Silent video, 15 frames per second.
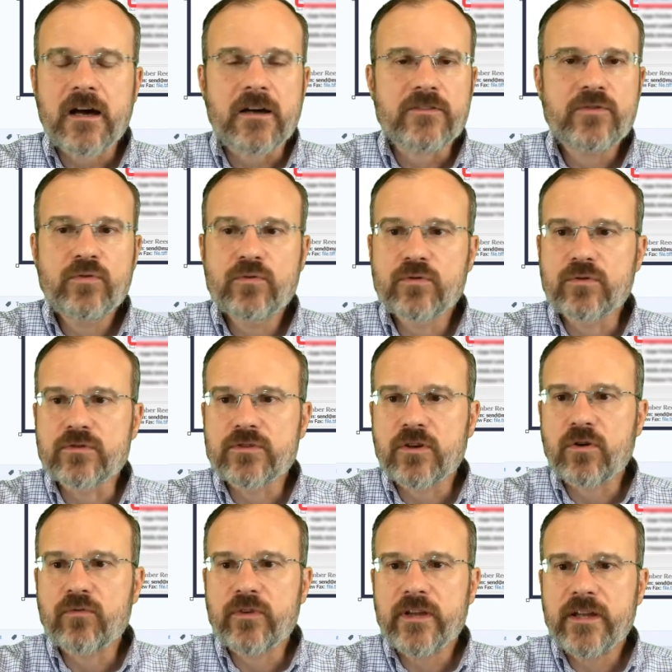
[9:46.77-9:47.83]
tools
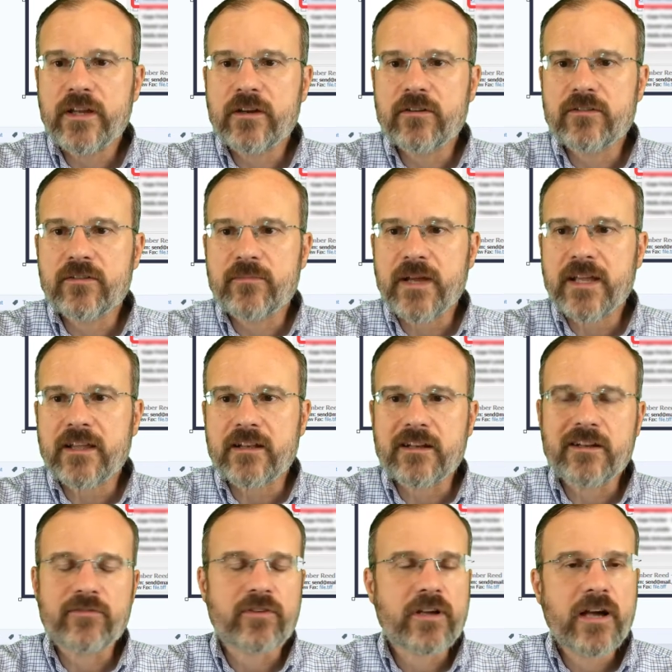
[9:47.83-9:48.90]
over here to make it a
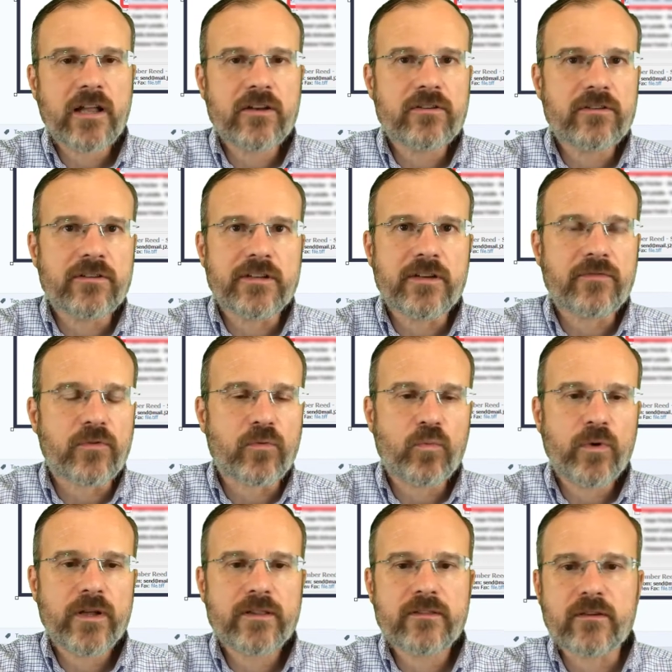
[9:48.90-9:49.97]
different color, a different
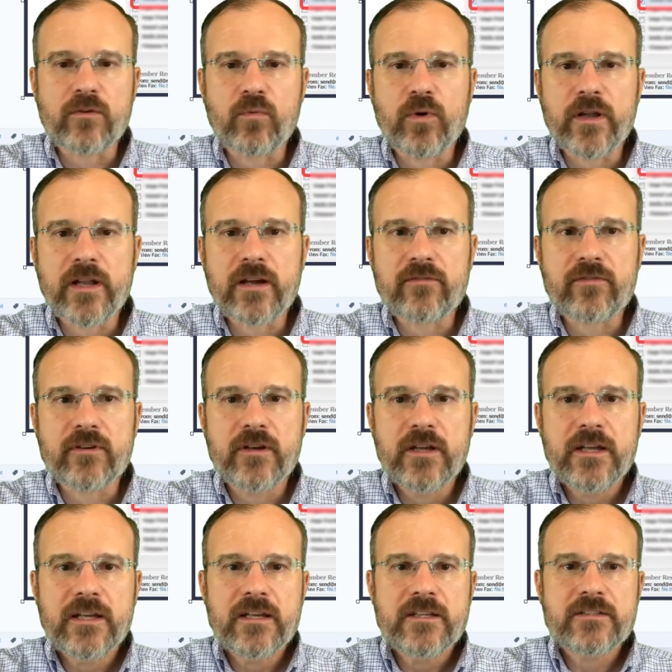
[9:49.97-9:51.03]
width, or whatever.
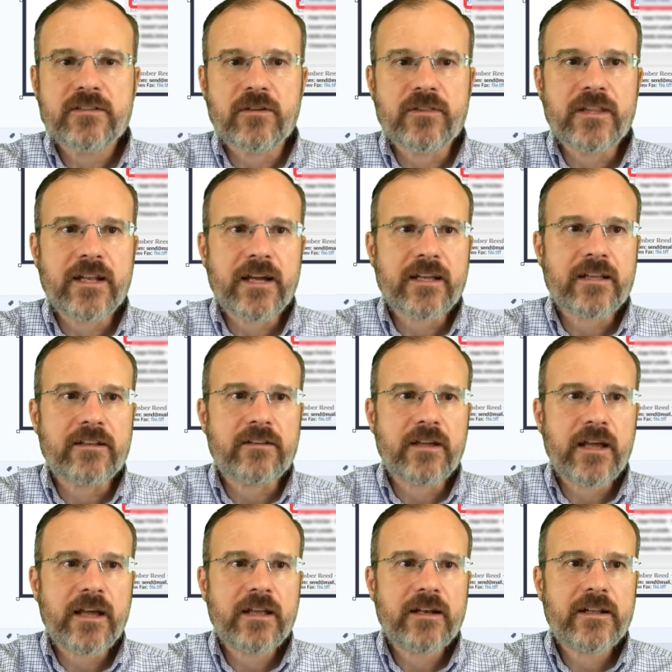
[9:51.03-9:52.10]
So then I can
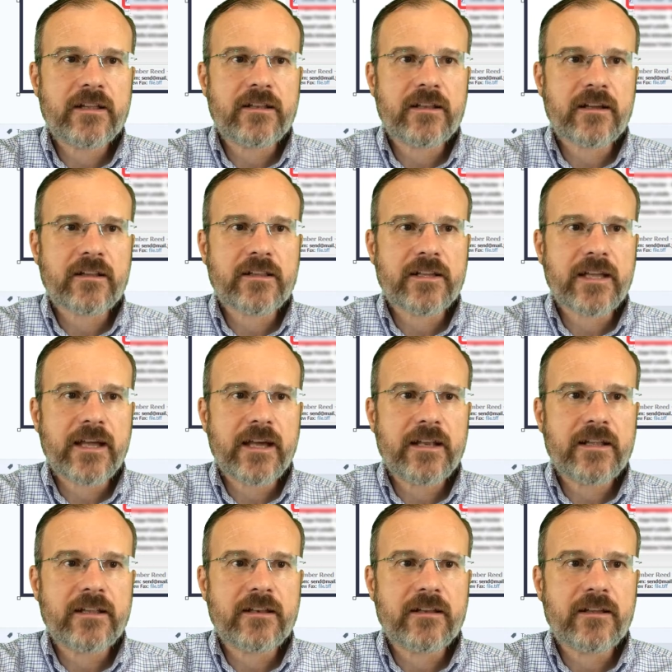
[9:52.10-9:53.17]
edit it. I click
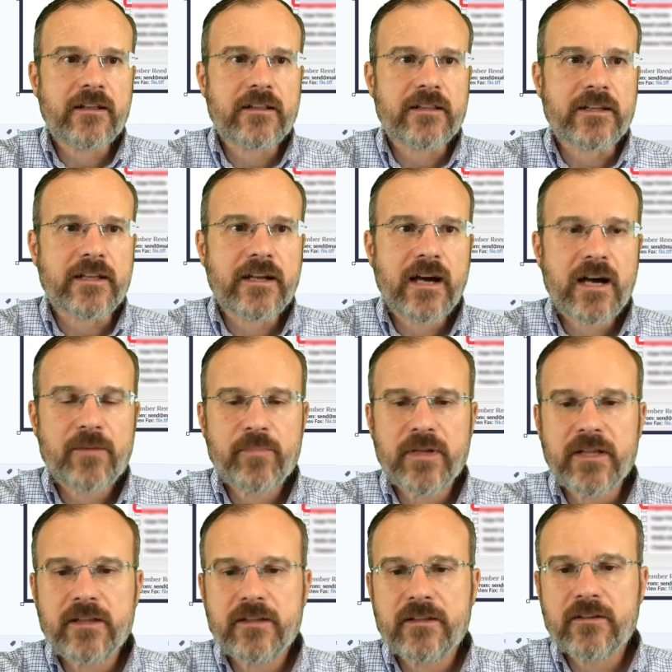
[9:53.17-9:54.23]
edit and click
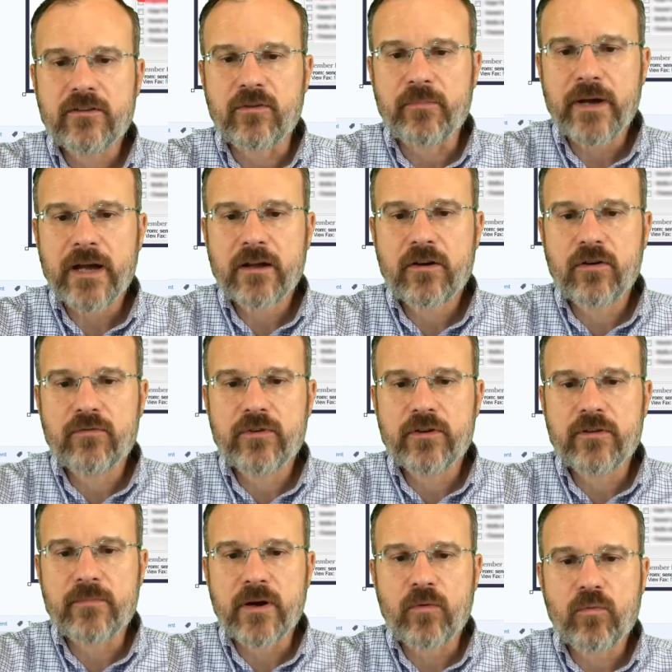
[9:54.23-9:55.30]
copy, go back over here
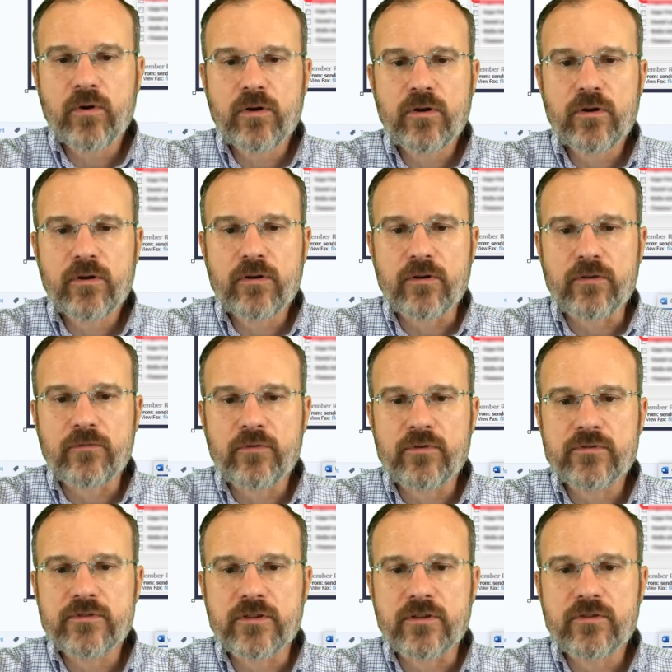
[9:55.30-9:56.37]
to my Word, or if you're
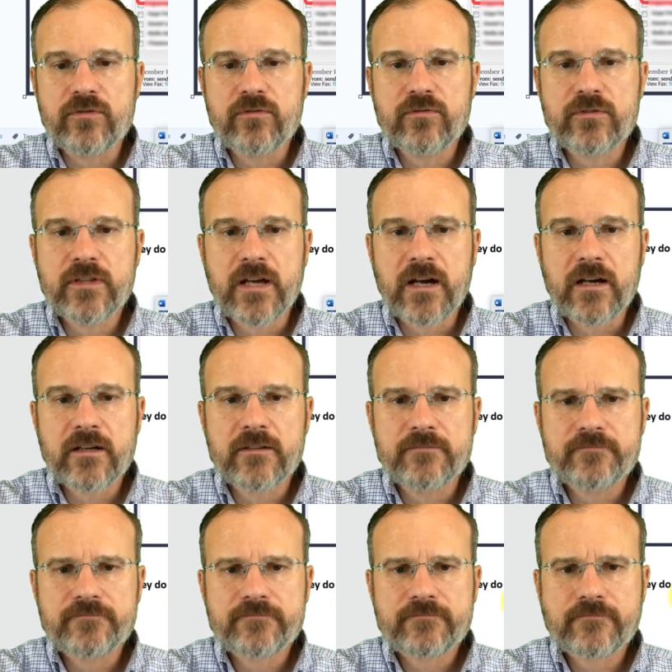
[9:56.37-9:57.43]
using a Google Doc,
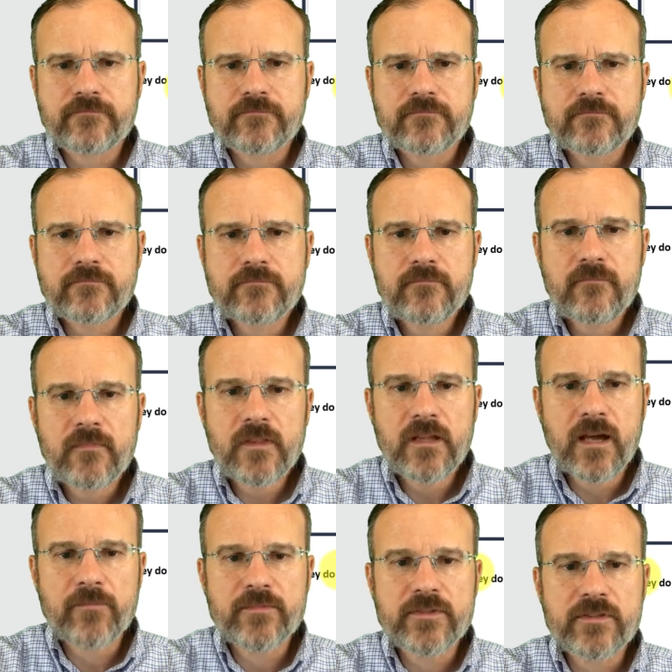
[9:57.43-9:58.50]

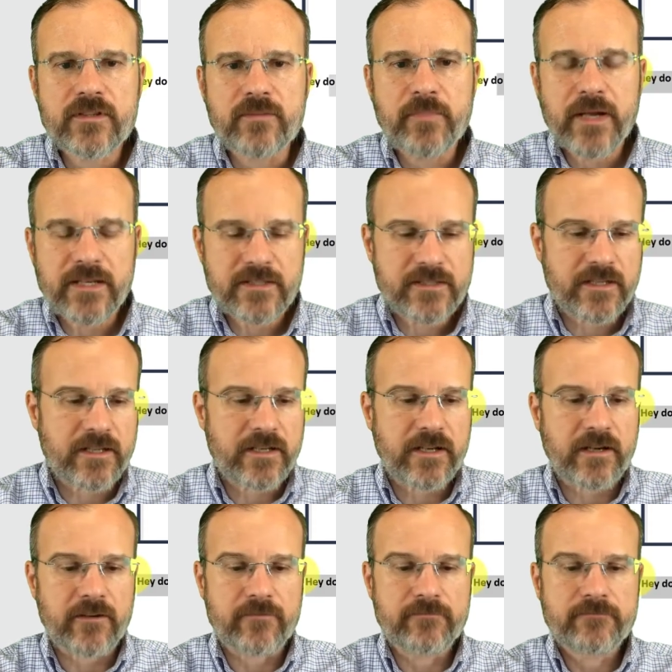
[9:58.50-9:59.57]
I'm just going to paste it in
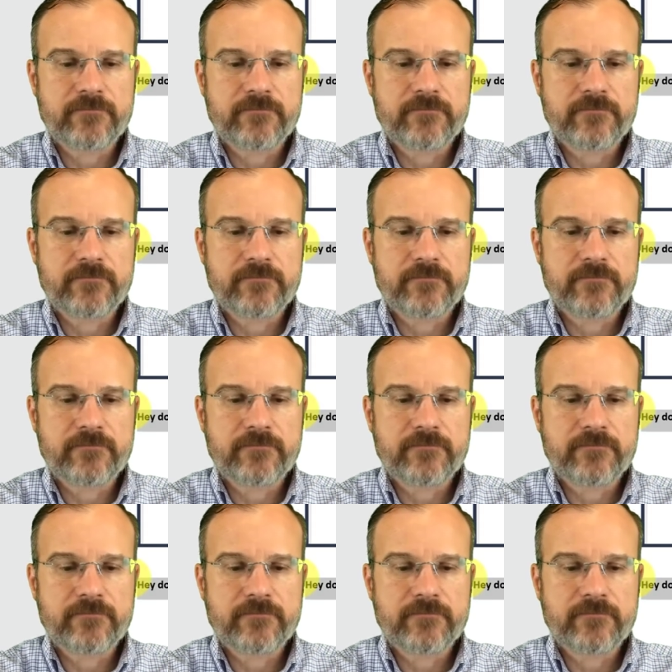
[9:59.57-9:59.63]
here.